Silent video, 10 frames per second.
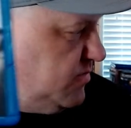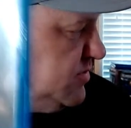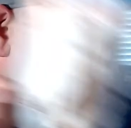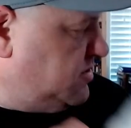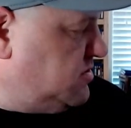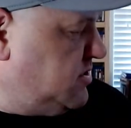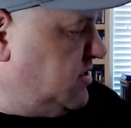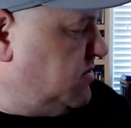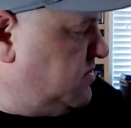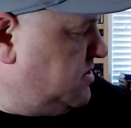Michelle
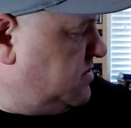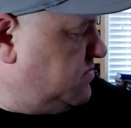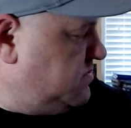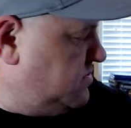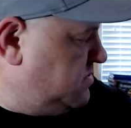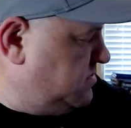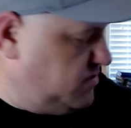Gellar in that one.